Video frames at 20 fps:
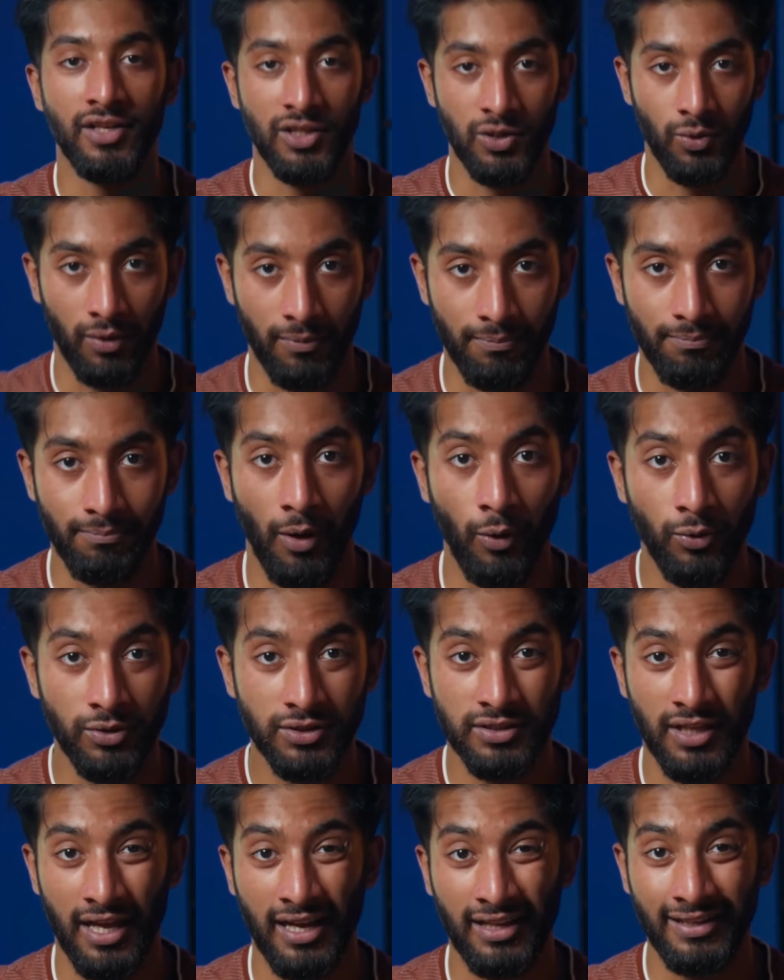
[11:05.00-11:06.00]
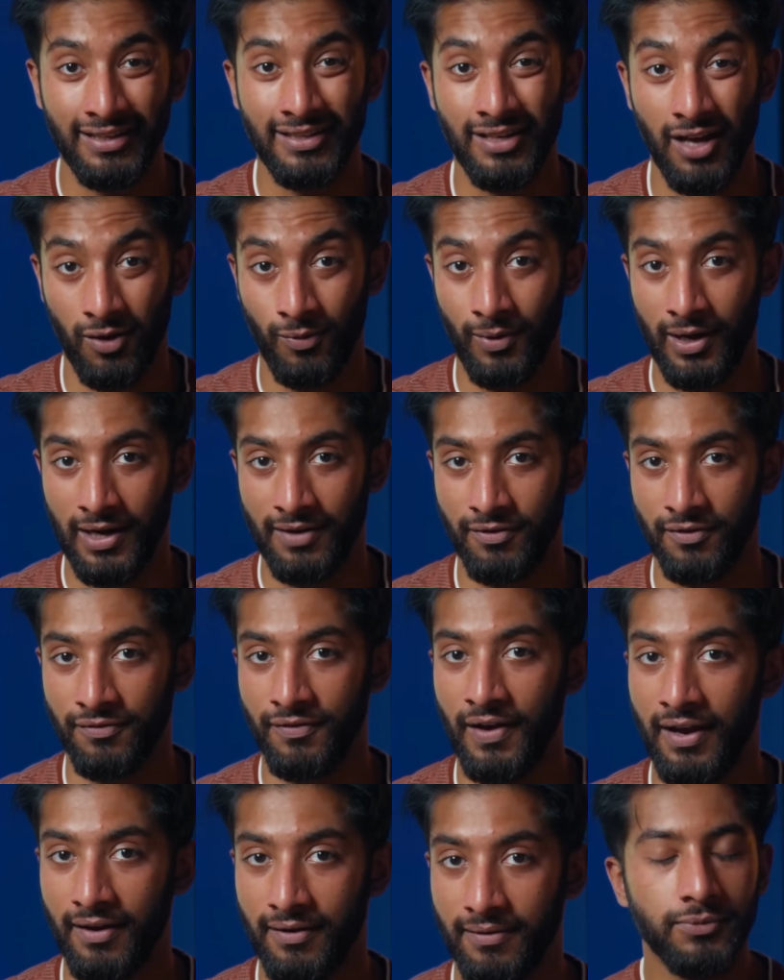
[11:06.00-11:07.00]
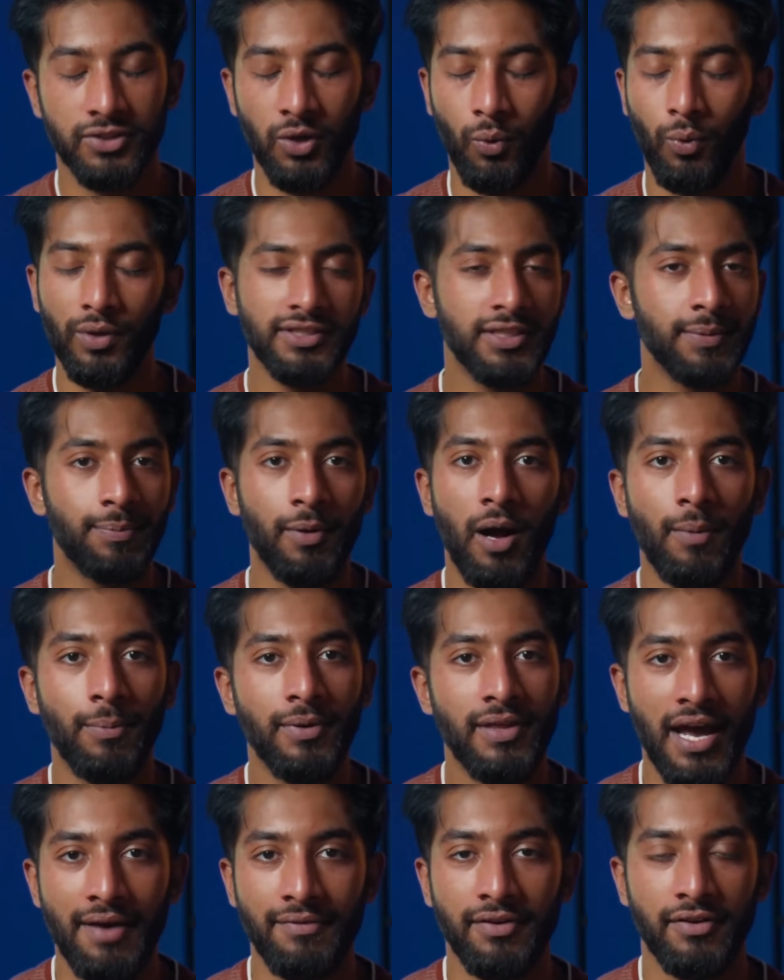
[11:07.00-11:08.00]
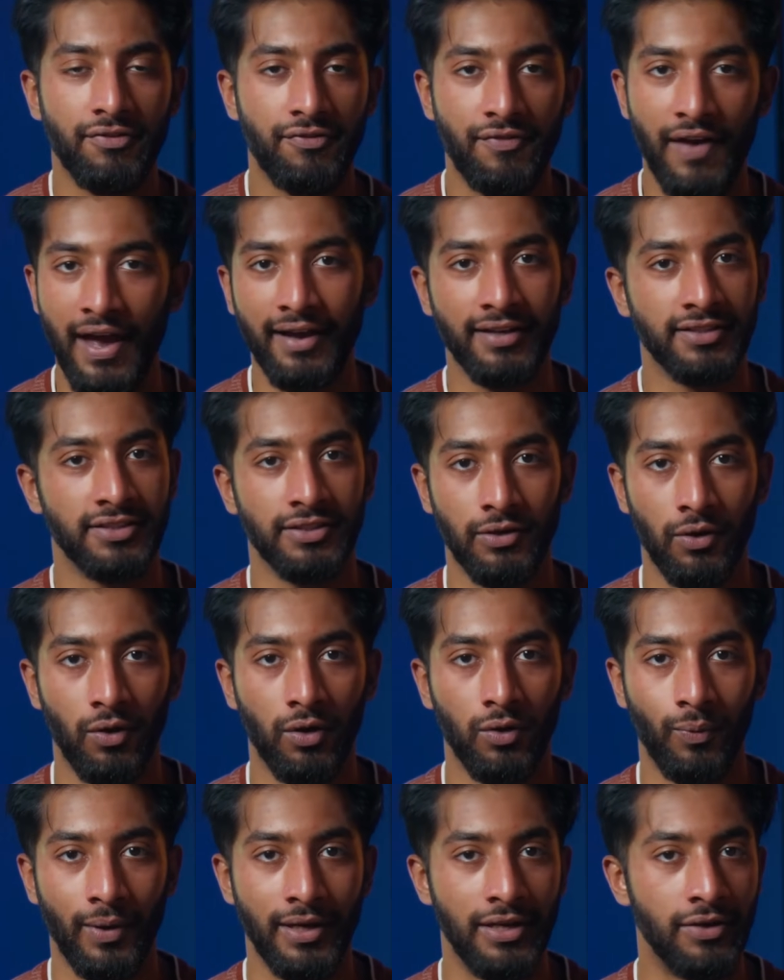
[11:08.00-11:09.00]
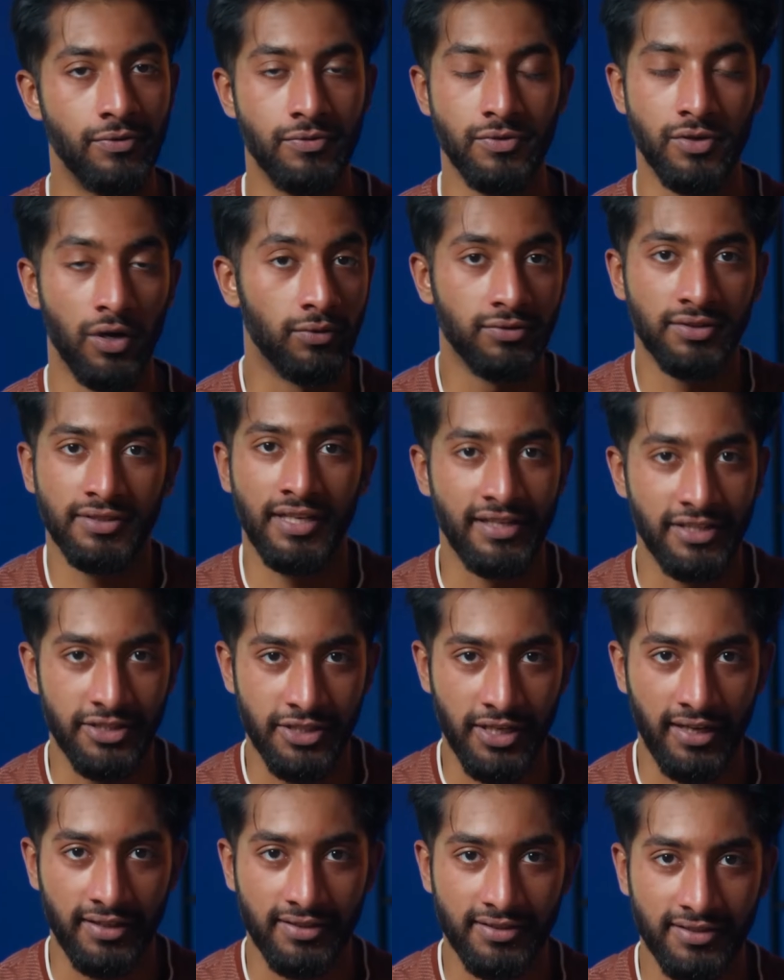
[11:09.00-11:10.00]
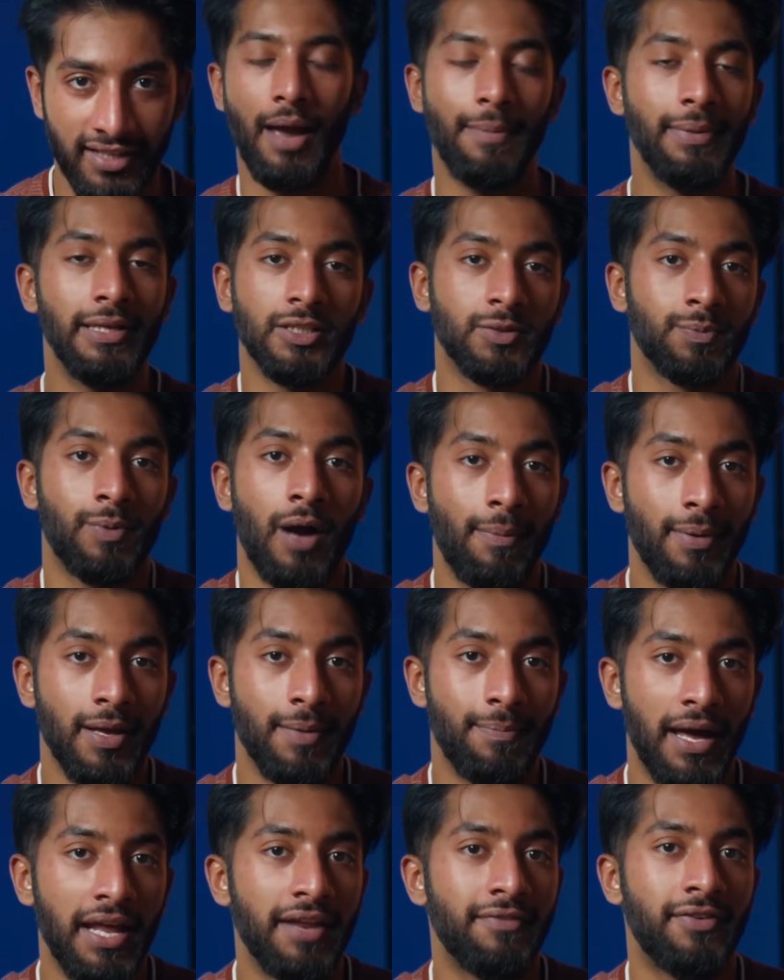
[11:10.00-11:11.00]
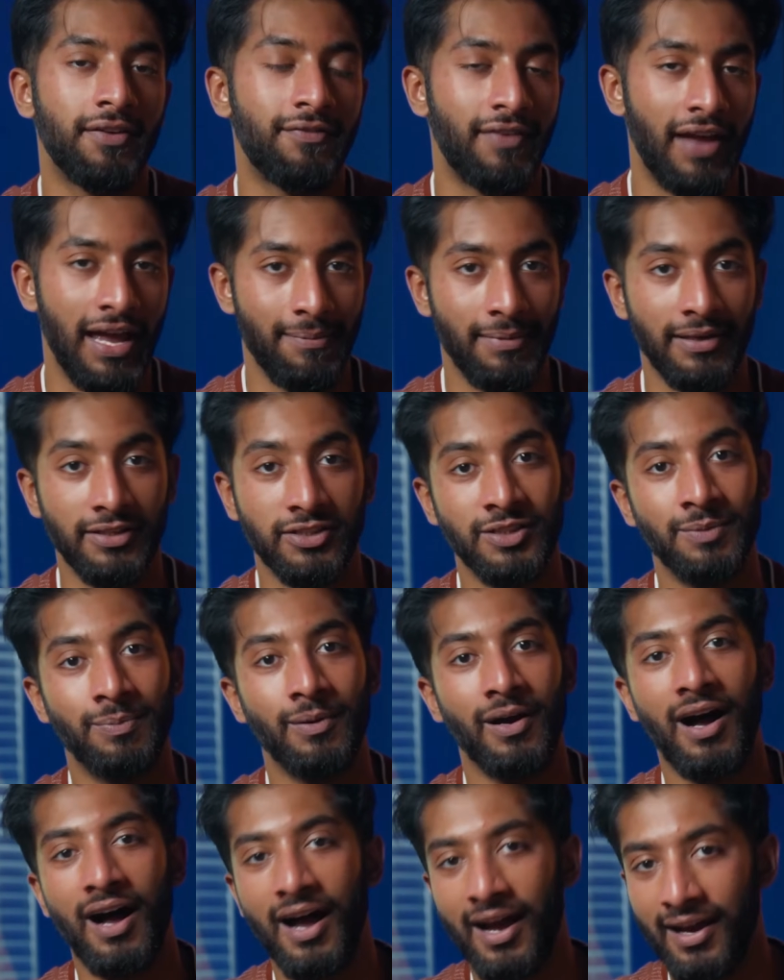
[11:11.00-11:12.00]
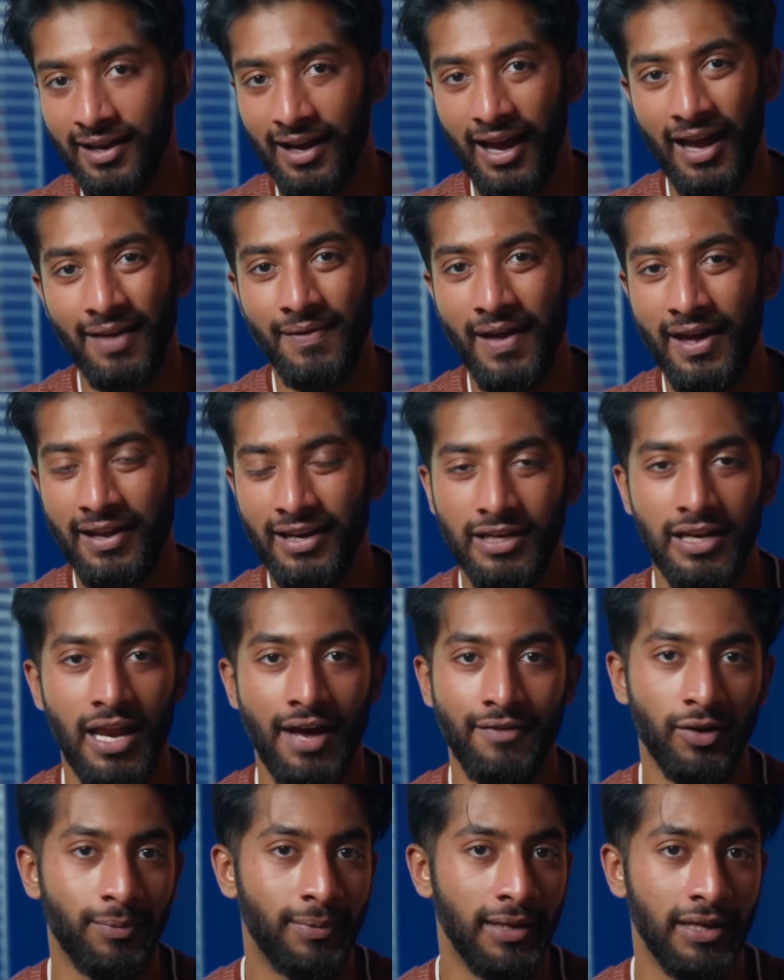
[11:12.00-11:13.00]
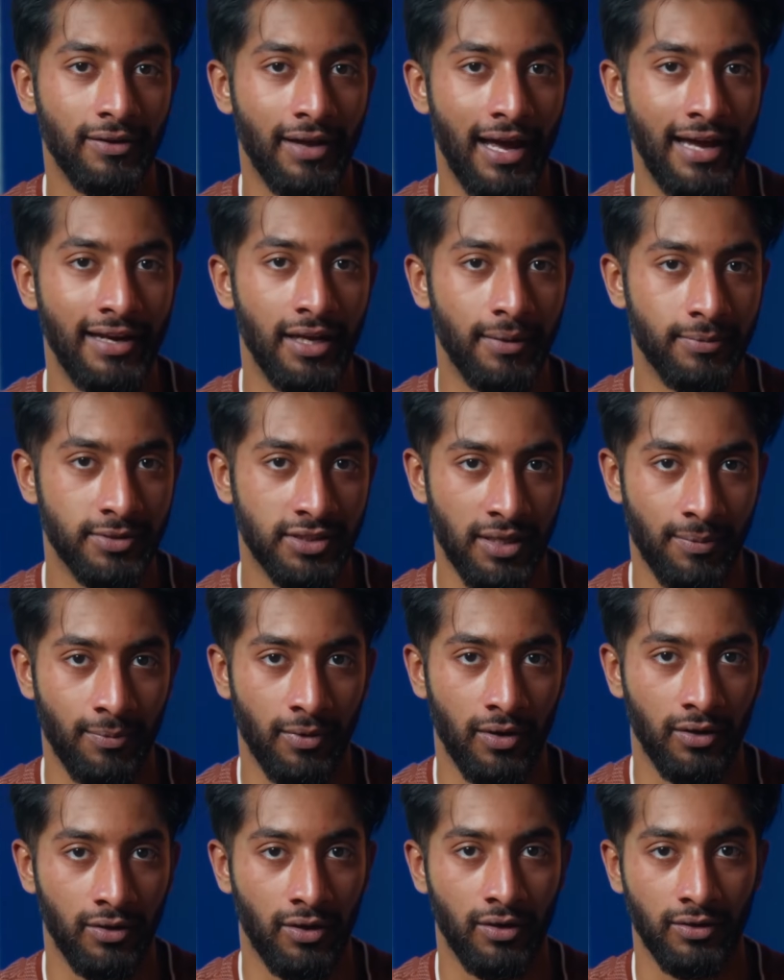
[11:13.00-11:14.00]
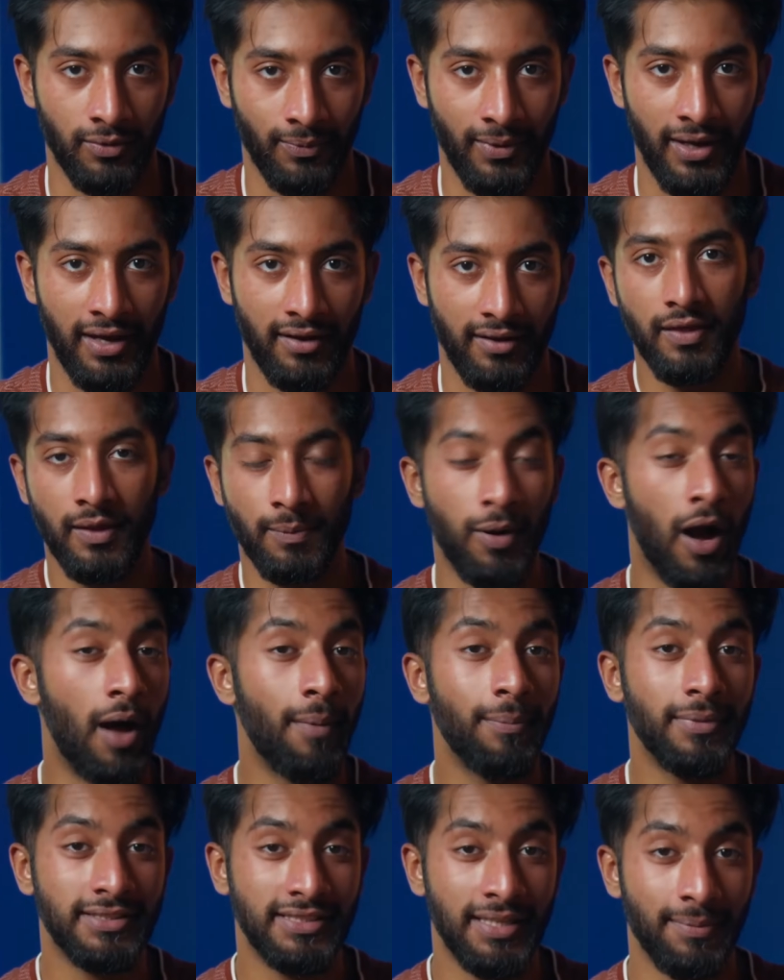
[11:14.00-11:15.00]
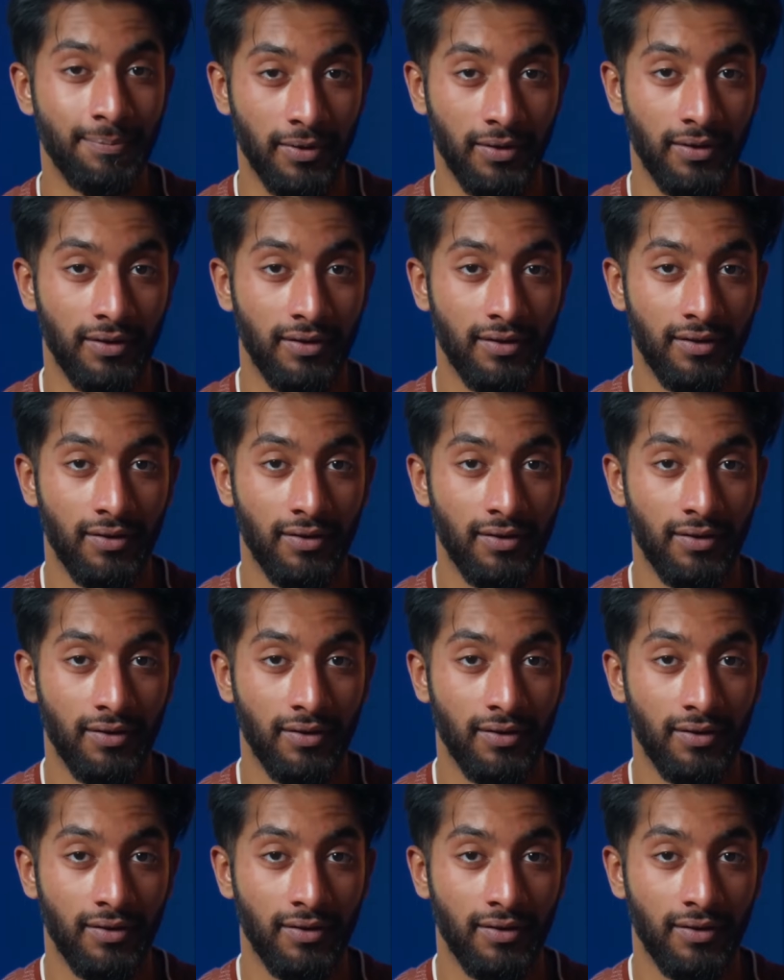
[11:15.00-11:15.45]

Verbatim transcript: you are most likely not ready for FAANG. So what's the problem with having FAANG as a goal when you don't stand a chance? I mean, there's probably a benefit of aiming super high, and then inevitably you'll end up somewhere along the way. The problem is simple.